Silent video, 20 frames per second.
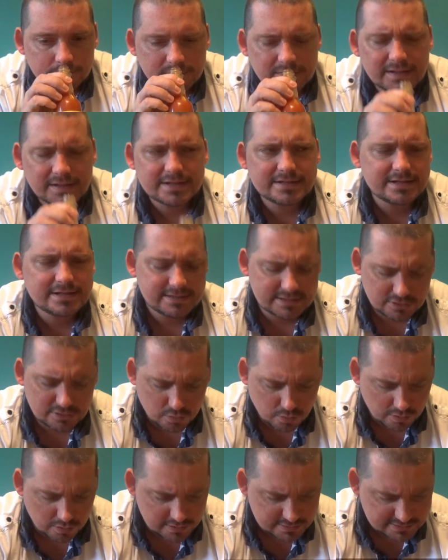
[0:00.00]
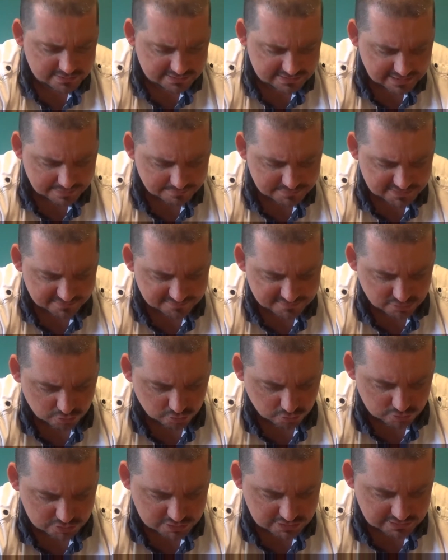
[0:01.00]
this is quite a deceptive
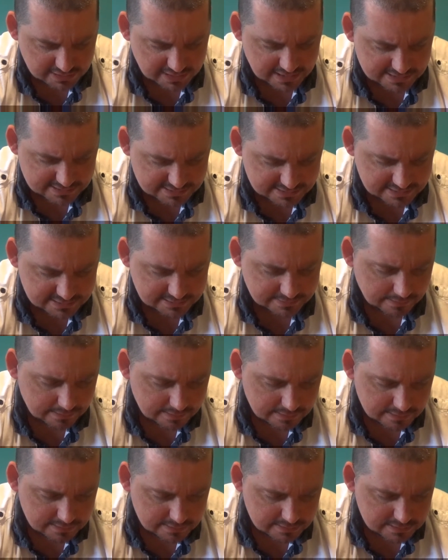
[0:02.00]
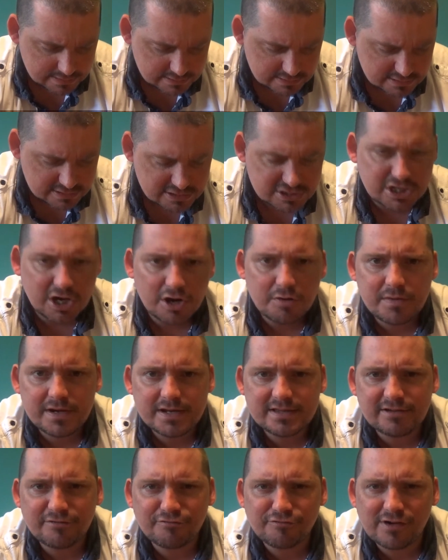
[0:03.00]
sauce, as in there's so
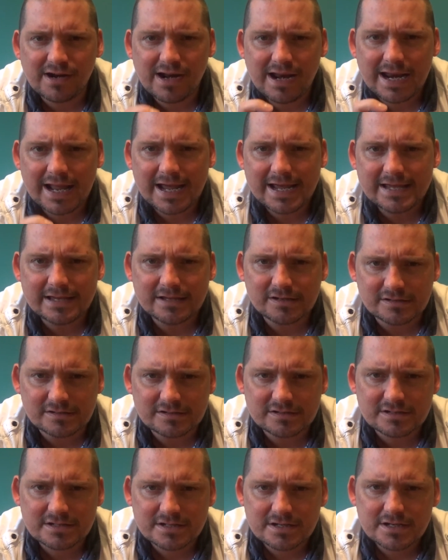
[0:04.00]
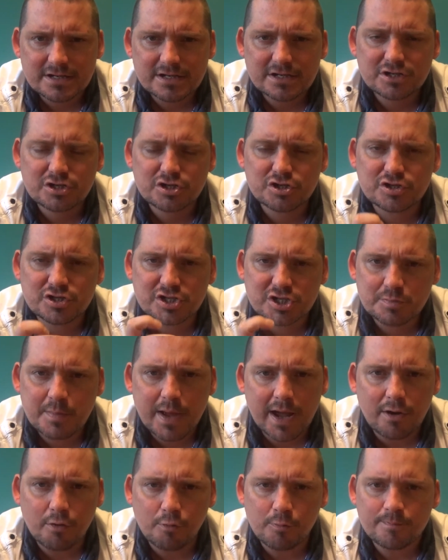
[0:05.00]
many different layers to the
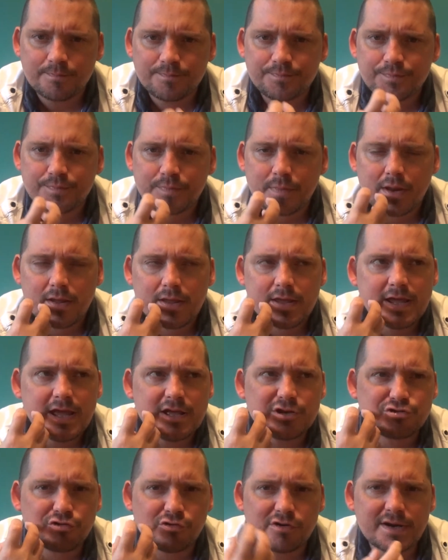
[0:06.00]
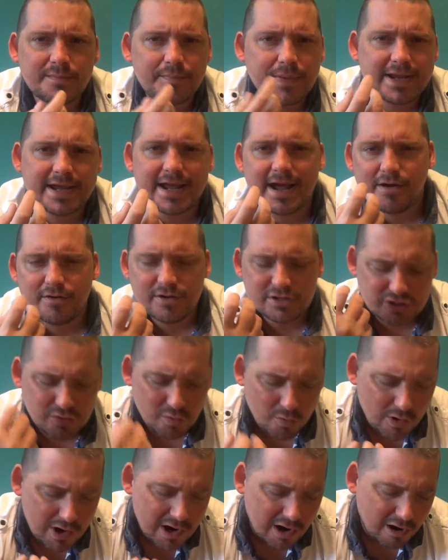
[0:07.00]
smell. Trying to pick out is
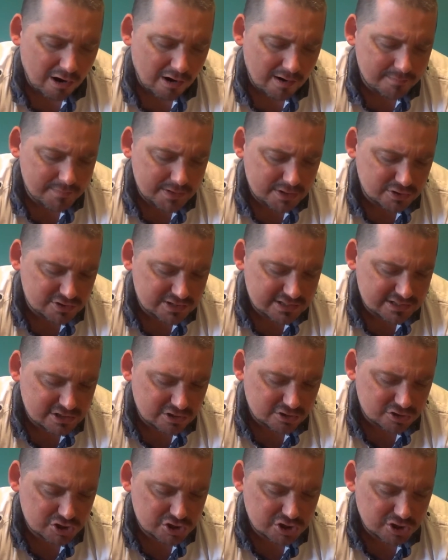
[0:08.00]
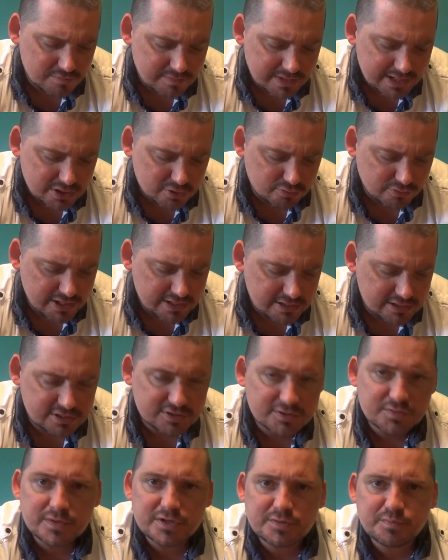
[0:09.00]
quite hard because it's got so many
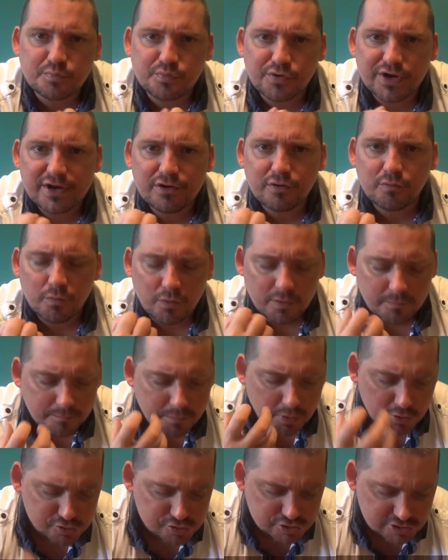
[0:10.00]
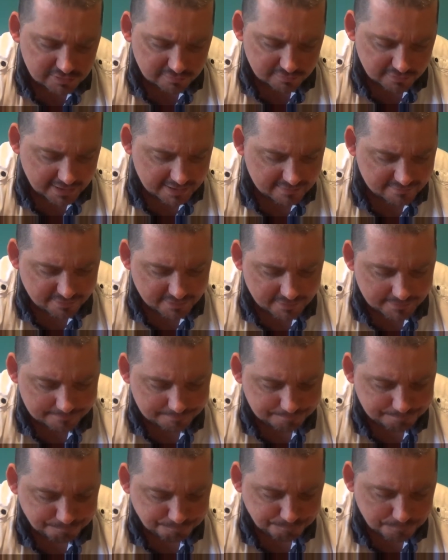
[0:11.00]
ingredients which bring up one punchy flavour.
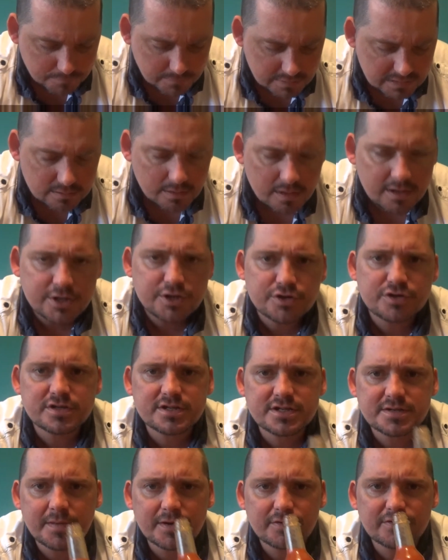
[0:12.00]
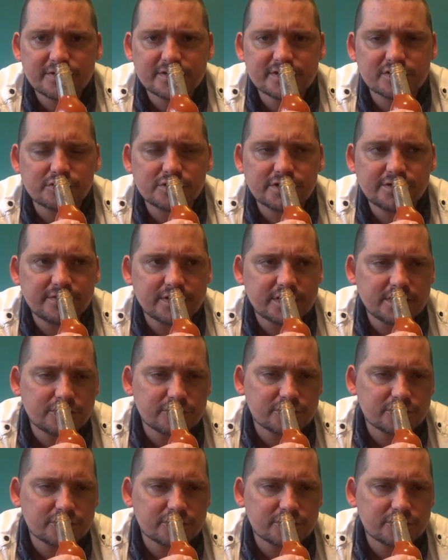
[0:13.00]
You can smell the cider vinegar